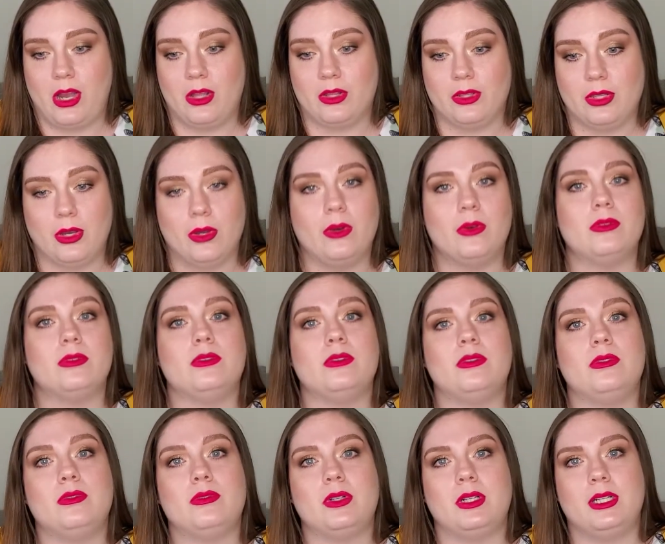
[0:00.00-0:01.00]
alone
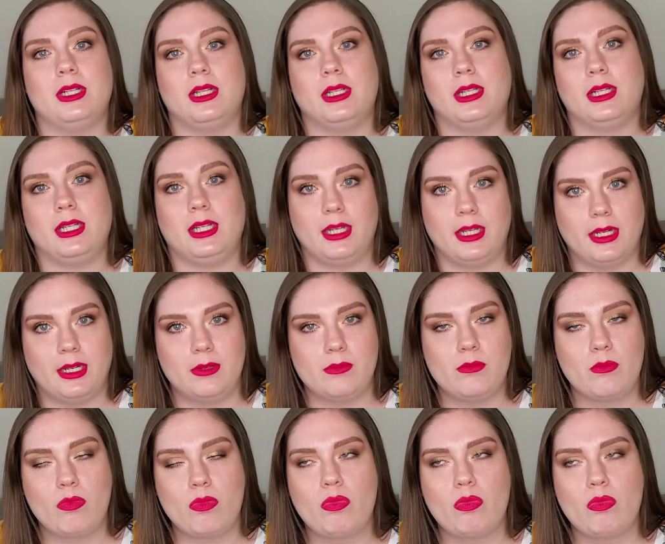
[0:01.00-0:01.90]
for another year.